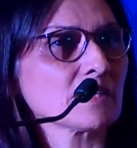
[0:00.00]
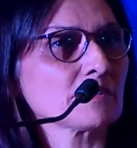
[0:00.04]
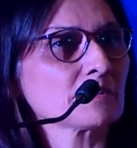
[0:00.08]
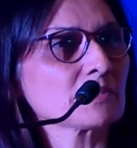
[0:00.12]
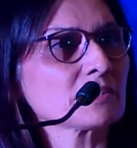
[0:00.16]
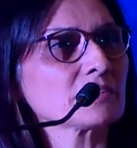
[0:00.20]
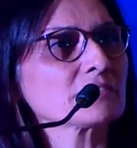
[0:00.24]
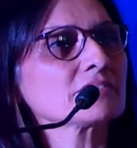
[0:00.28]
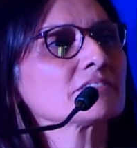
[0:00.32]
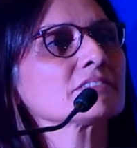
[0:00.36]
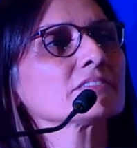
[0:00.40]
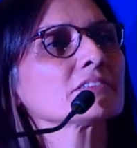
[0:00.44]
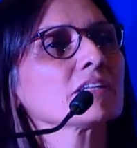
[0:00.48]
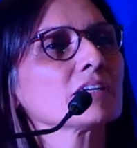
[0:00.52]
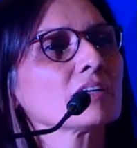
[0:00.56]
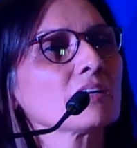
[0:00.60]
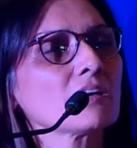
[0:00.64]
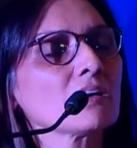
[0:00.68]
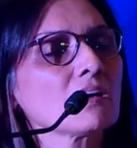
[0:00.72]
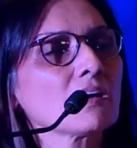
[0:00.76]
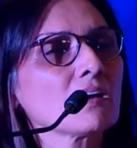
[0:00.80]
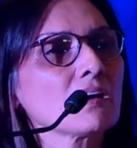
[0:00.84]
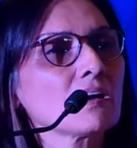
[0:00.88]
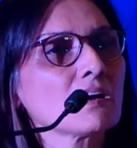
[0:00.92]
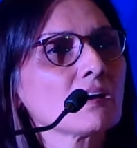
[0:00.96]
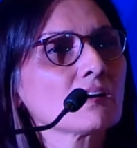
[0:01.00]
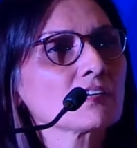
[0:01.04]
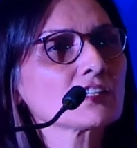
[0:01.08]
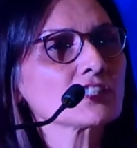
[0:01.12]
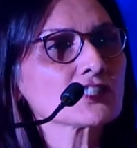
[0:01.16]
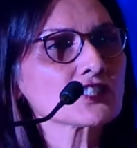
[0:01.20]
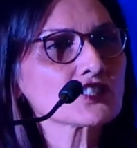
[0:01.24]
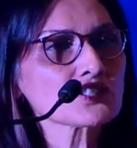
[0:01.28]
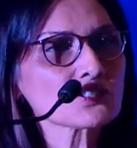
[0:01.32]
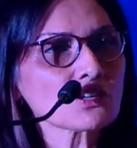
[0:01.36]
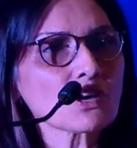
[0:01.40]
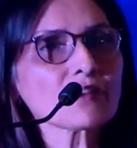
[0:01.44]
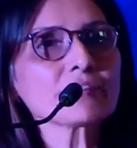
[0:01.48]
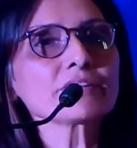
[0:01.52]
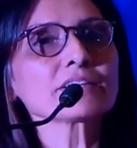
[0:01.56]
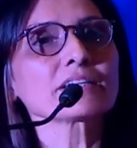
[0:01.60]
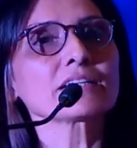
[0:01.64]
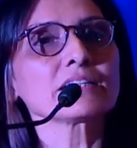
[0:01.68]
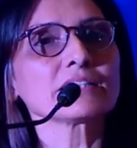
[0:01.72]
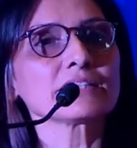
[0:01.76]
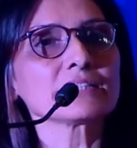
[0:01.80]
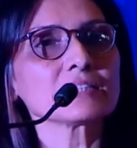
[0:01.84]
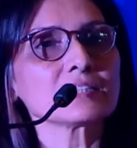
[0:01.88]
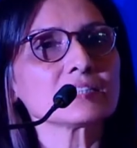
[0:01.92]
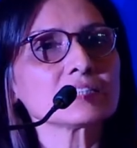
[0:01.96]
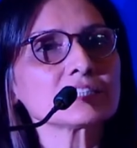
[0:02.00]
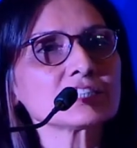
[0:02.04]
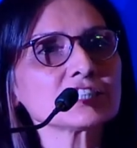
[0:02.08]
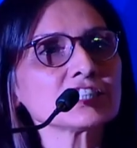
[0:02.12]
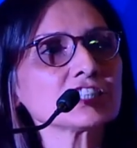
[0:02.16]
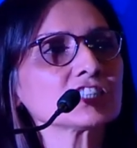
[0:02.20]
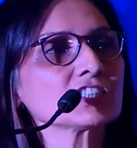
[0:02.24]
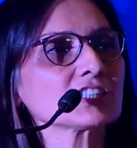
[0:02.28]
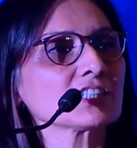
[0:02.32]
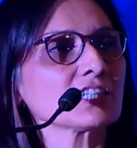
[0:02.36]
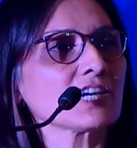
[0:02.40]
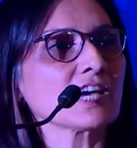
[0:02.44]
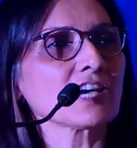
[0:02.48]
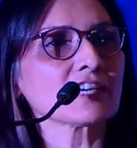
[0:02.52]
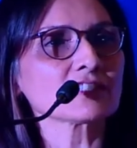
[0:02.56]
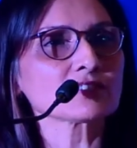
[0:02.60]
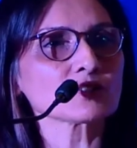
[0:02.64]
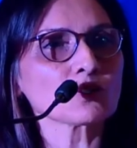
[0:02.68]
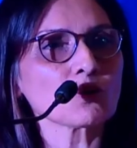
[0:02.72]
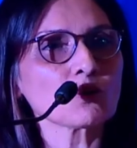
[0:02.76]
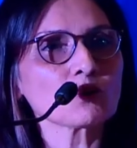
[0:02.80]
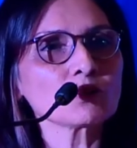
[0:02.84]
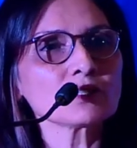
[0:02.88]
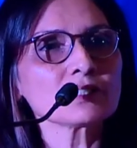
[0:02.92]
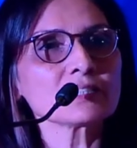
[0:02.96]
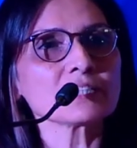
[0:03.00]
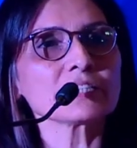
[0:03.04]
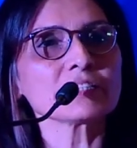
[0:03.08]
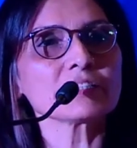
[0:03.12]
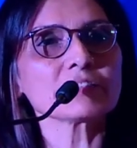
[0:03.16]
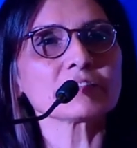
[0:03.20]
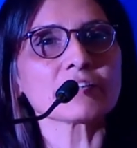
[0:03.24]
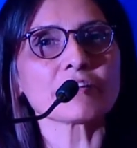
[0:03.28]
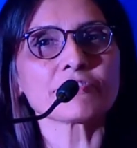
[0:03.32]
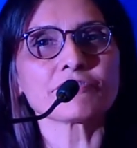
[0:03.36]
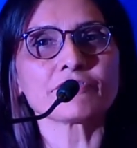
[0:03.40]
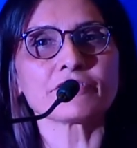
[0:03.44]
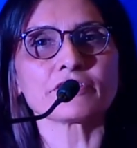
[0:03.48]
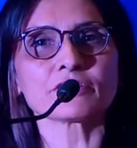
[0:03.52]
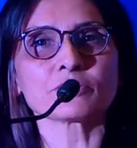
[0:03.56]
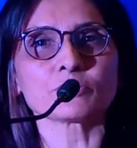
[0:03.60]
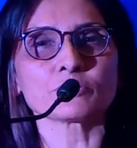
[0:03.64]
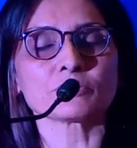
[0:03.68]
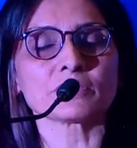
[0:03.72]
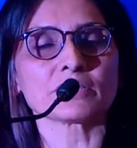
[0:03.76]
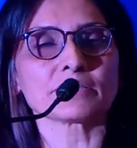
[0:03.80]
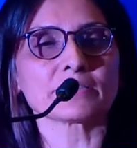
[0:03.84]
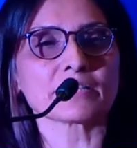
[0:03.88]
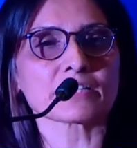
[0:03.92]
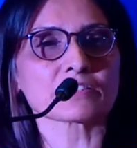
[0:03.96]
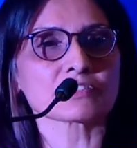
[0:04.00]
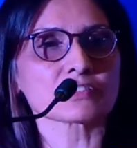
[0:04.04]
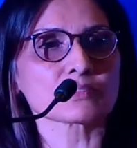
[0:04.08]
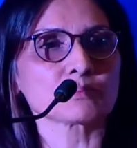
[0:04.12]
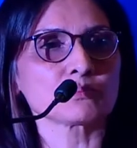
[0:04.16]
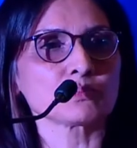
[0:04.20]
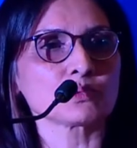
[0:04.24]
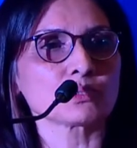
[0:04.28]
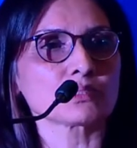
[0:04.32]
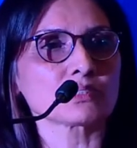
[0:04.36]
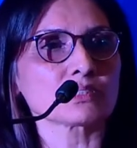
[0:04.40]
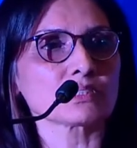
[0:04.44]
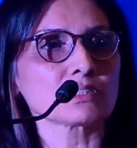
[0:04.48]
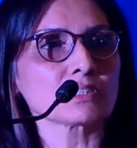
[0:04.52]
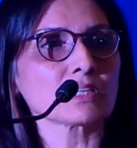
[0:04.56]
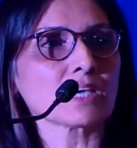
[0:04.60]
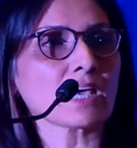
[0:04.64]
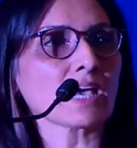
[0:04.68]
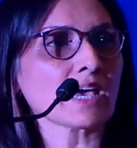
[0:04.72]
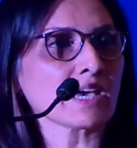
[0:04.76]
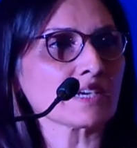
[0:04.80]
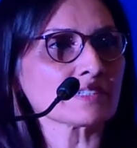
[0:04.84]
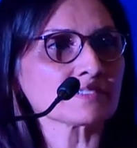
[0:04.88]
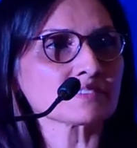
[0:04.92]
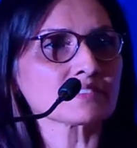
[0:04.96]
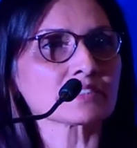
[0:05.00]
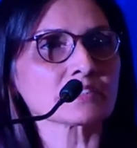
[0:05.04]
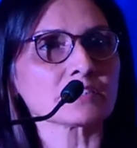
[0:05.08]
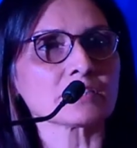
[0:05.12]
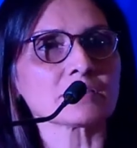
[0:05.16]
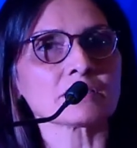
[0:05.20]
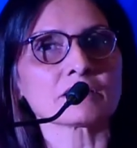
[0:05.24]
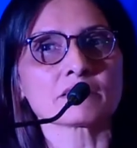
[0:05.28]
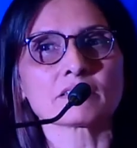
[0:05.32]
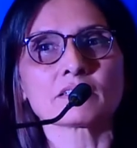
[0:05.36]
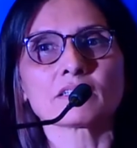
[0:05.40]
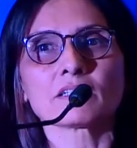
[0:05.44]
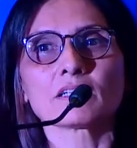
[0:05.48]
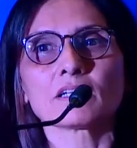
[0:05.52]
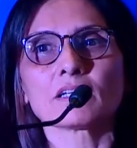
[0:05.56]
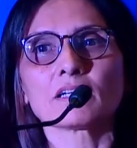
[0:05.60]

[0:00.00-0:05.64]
Because historically, a teacher has only referred to the textbook as her